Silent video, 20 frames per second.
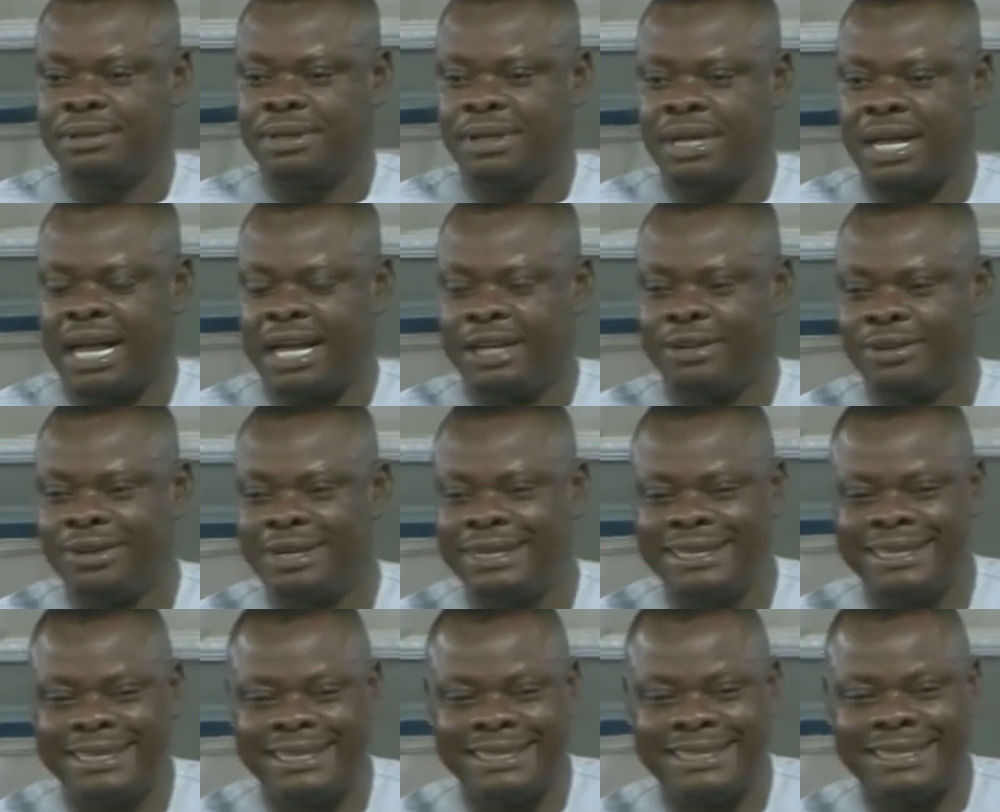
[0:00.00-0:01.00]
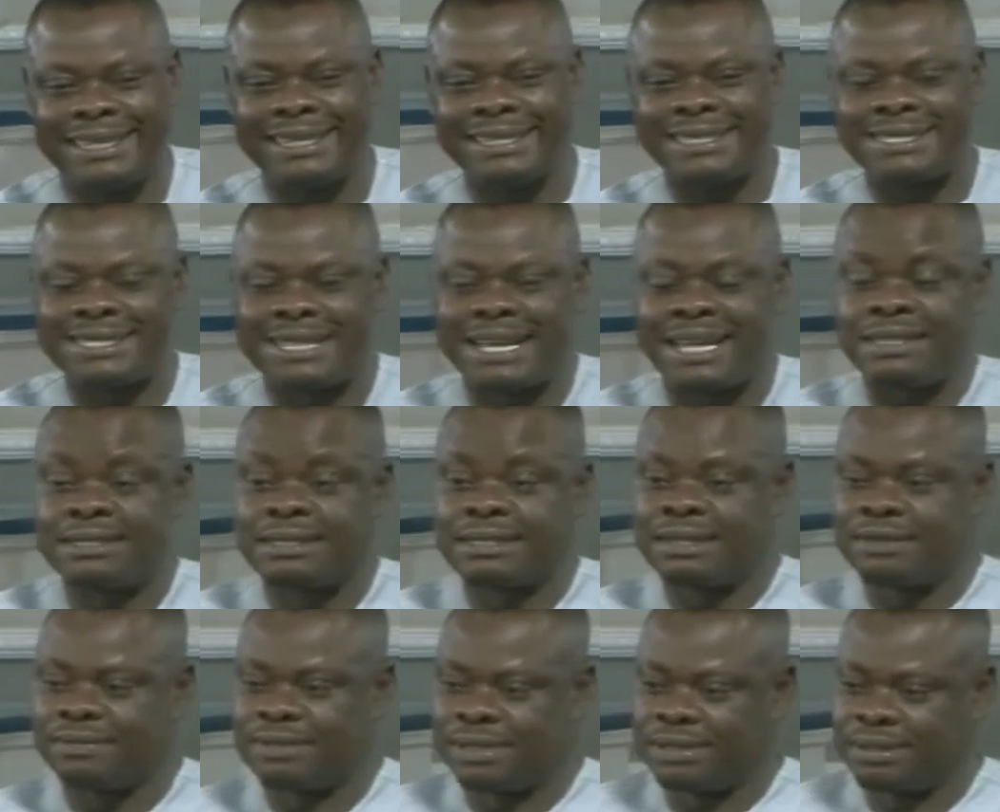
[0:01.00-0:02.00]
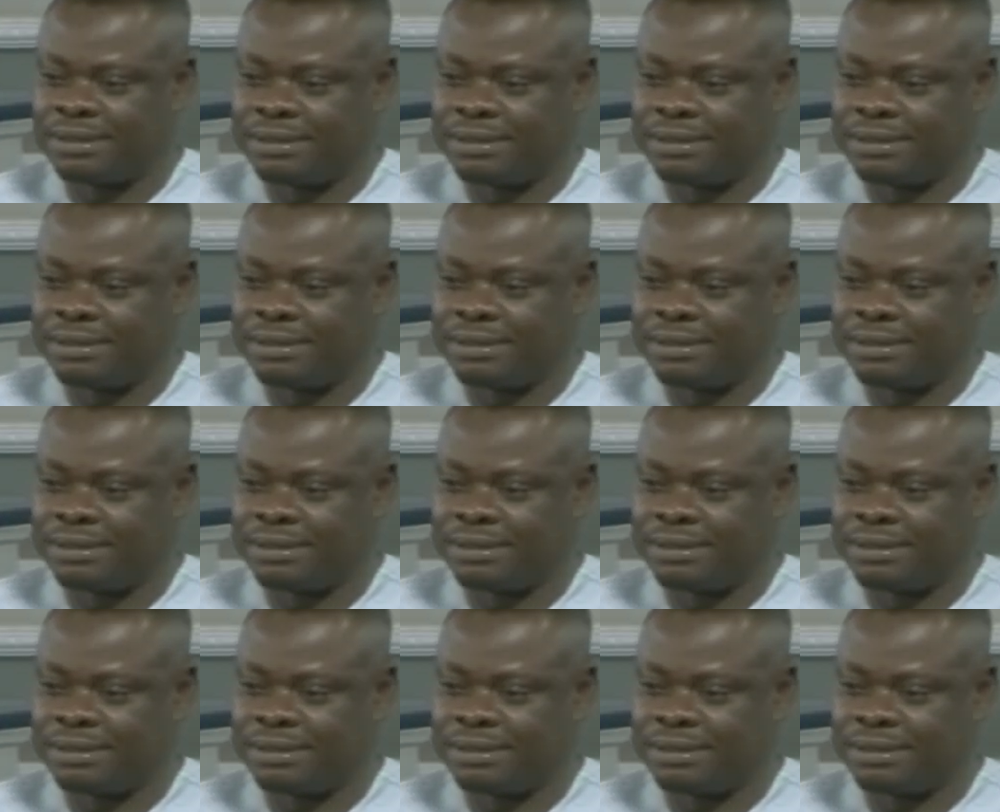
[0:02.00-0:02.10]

I don't need his thanksgiving.